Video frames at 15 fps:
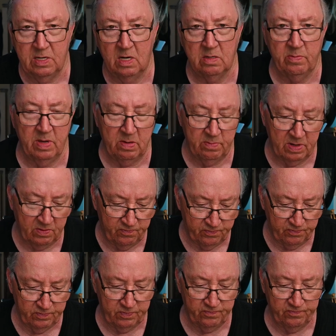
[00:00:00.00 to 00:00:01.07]
Talking about my
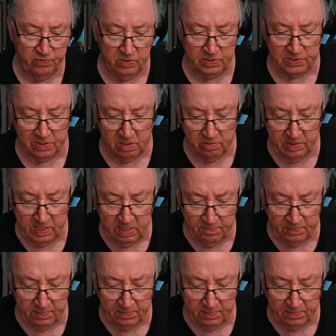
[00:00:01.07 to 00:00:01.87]
foot surgery.